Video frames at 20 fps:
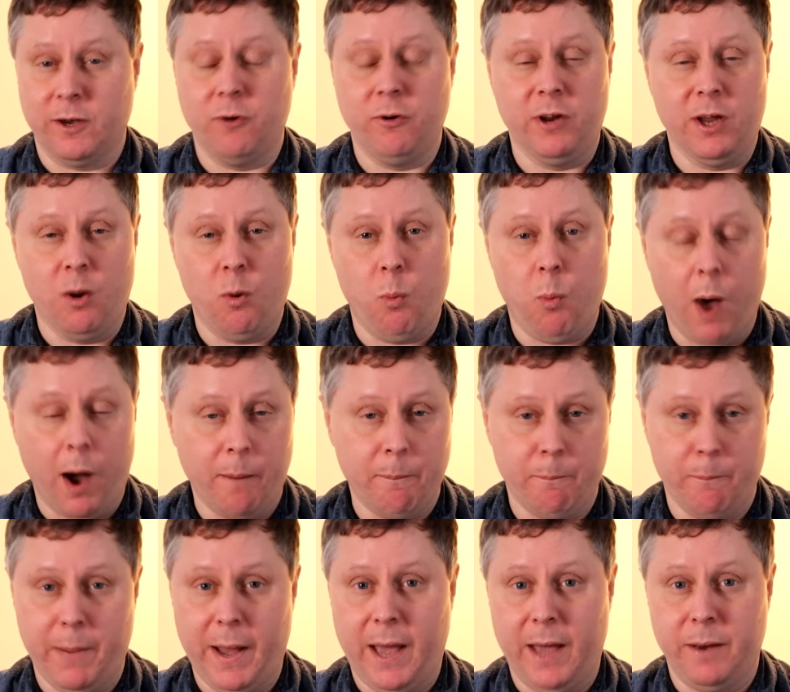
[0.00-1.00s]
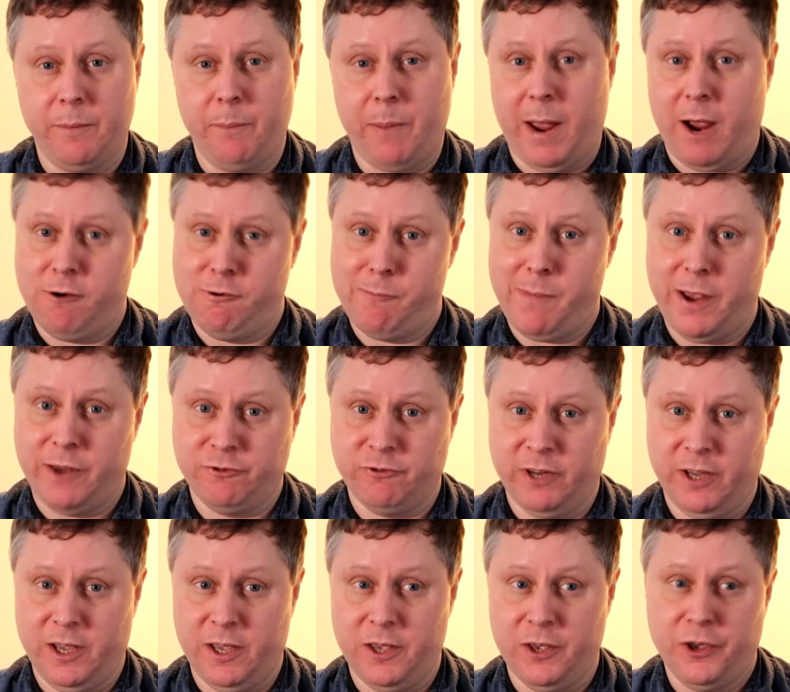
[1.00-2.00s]
only a one-band
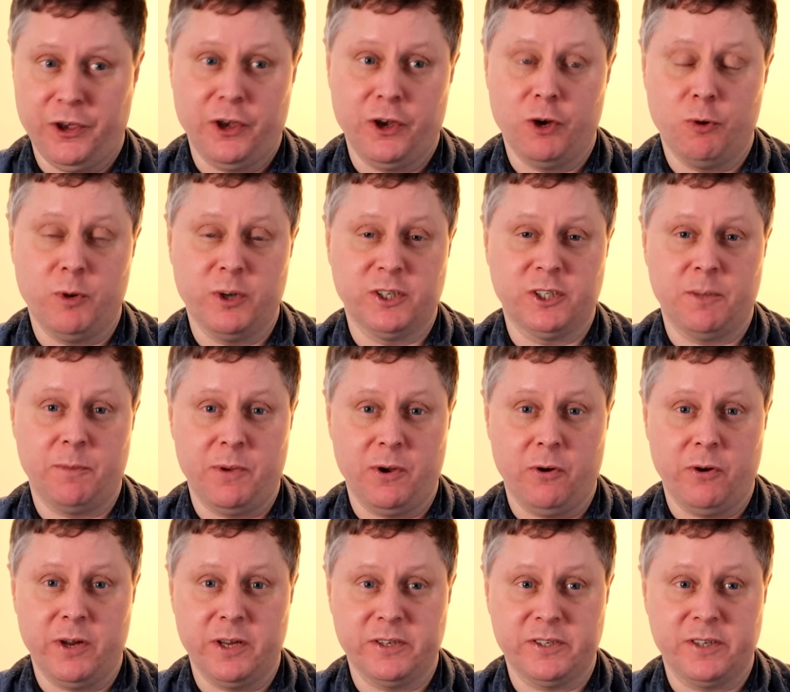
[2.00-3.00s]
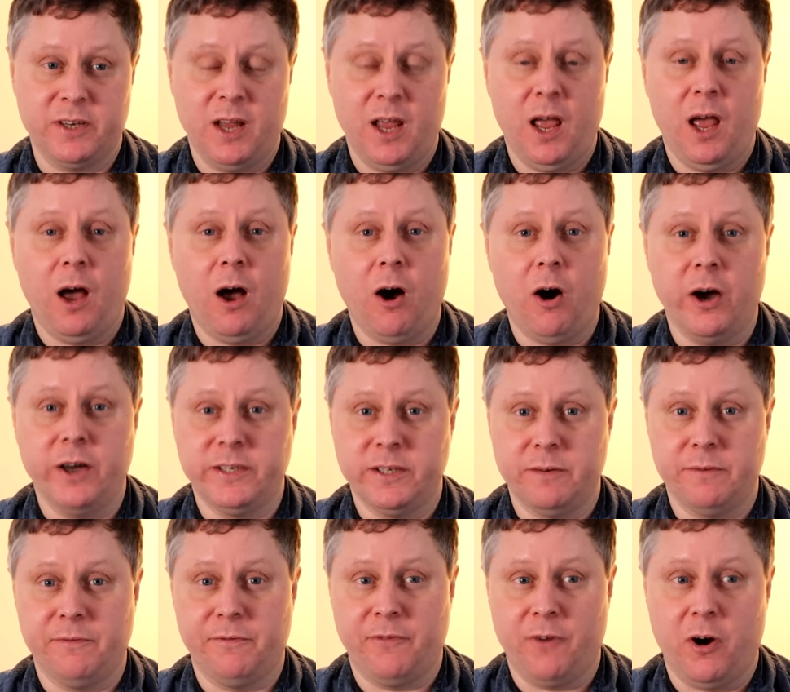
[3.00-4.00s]
parametric EQ, which, to be honest, I
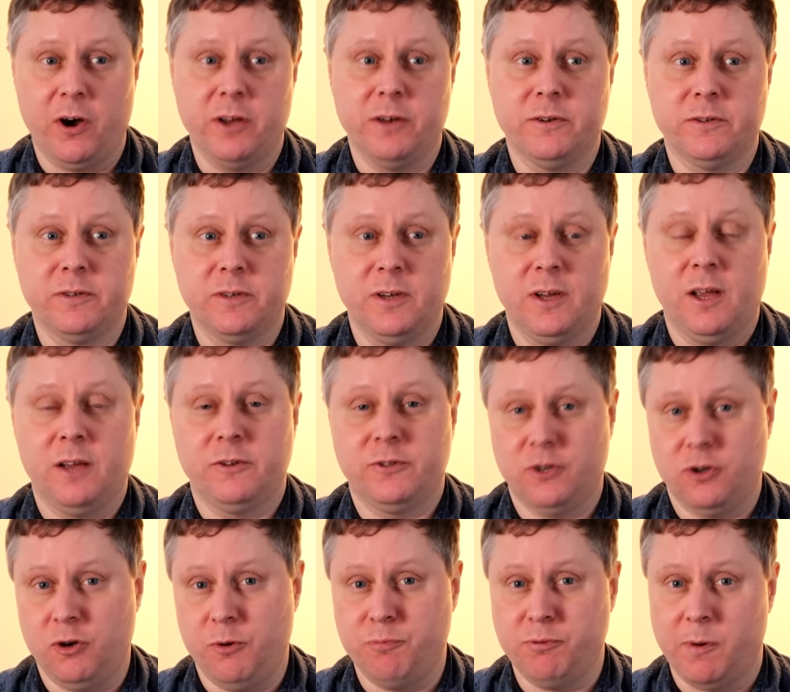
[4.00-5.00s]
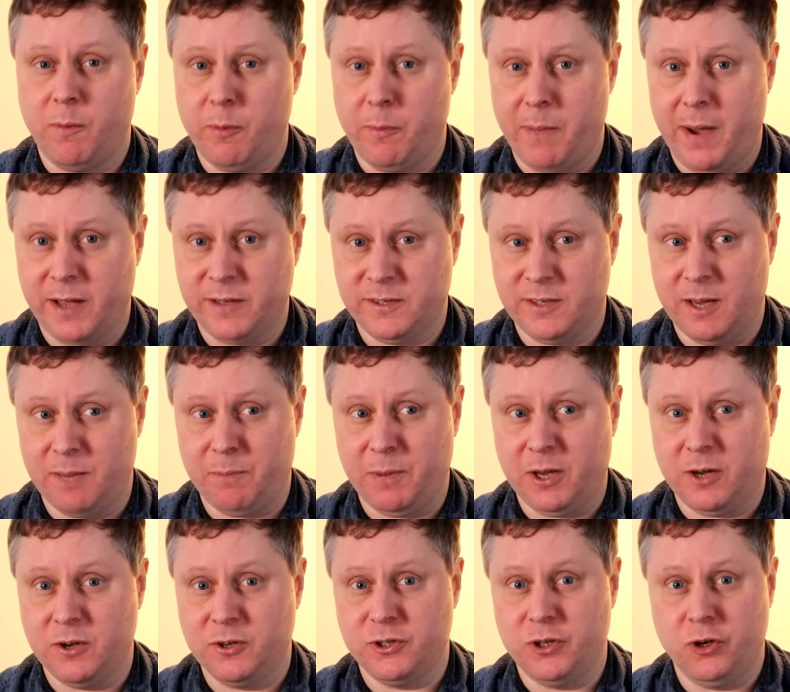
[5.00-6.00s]
didn't find too problematic
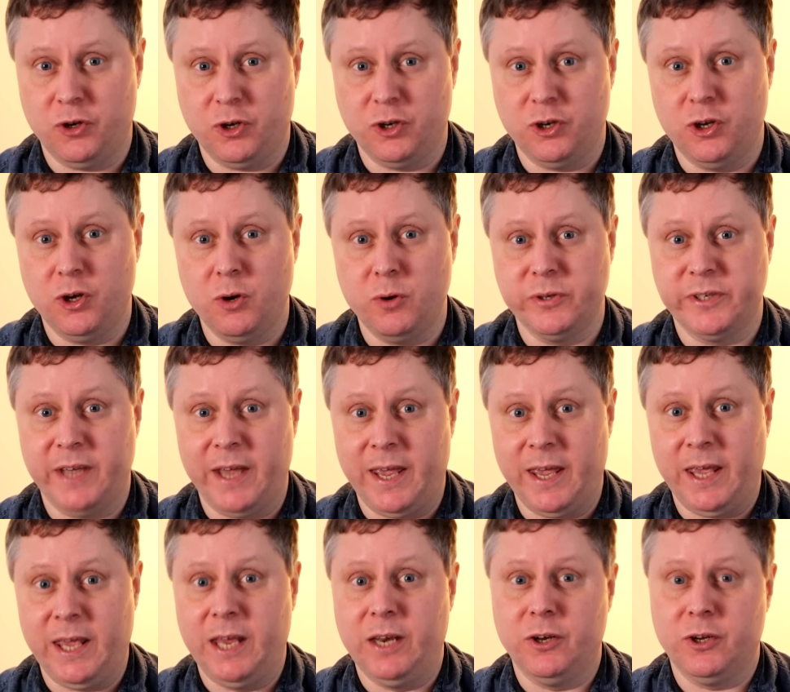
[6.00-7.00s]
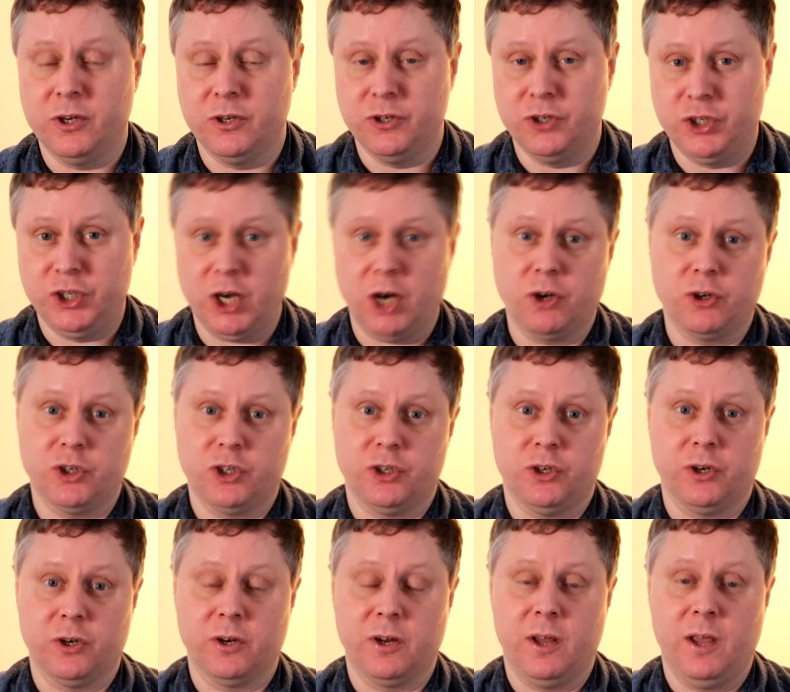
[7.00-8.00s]
because you can use it in
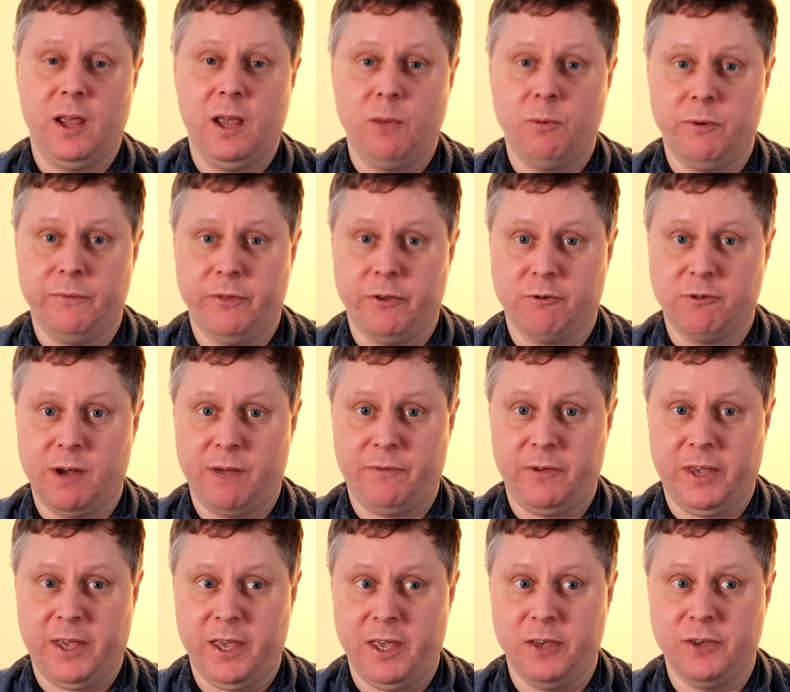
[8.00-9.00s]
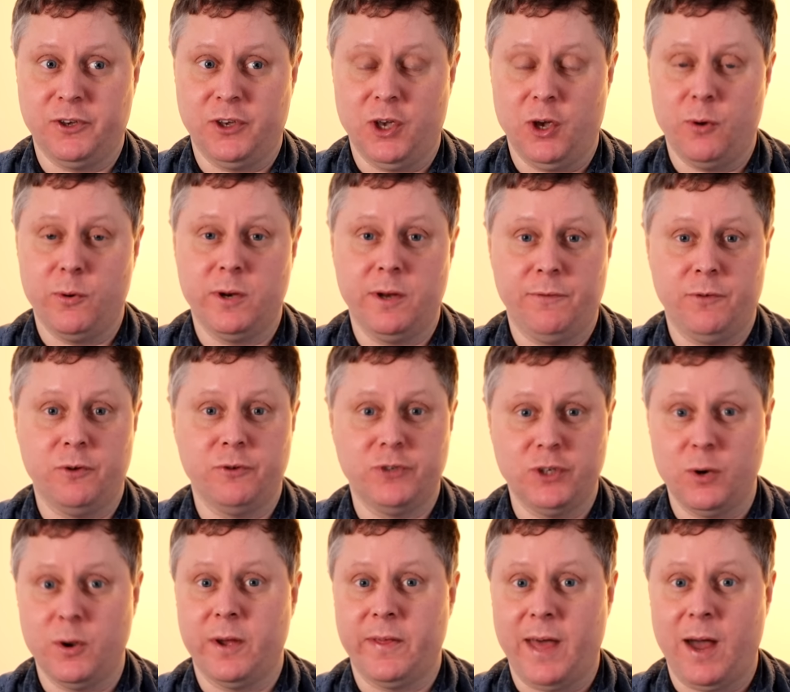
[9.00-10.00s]
conjunction with the graphic EQ, and if you
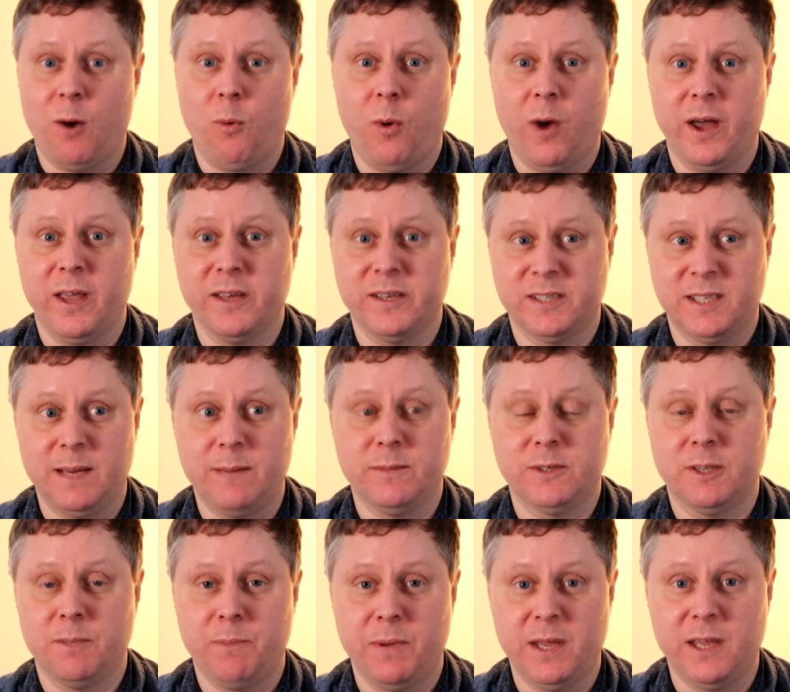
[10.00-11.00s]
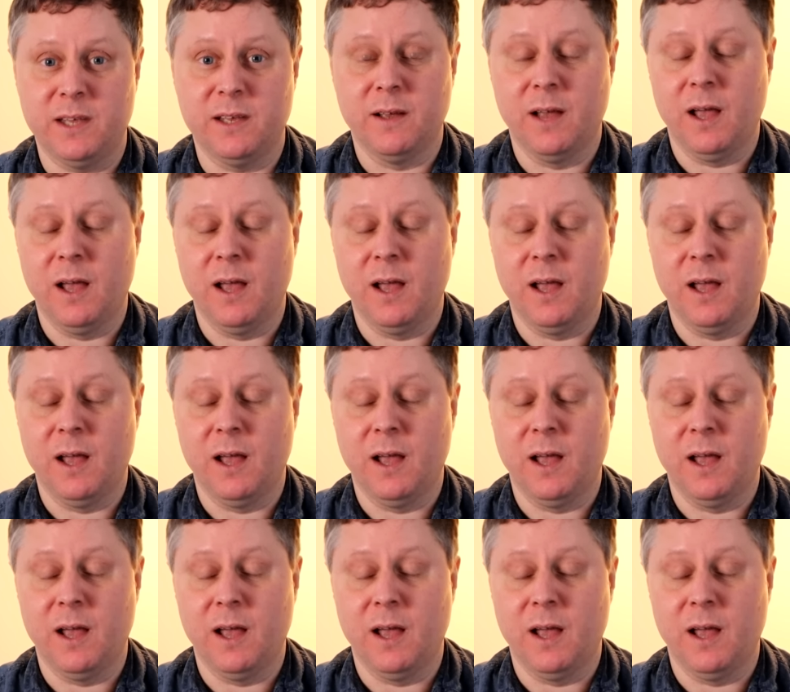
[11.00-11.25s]
do it that way, it seems to be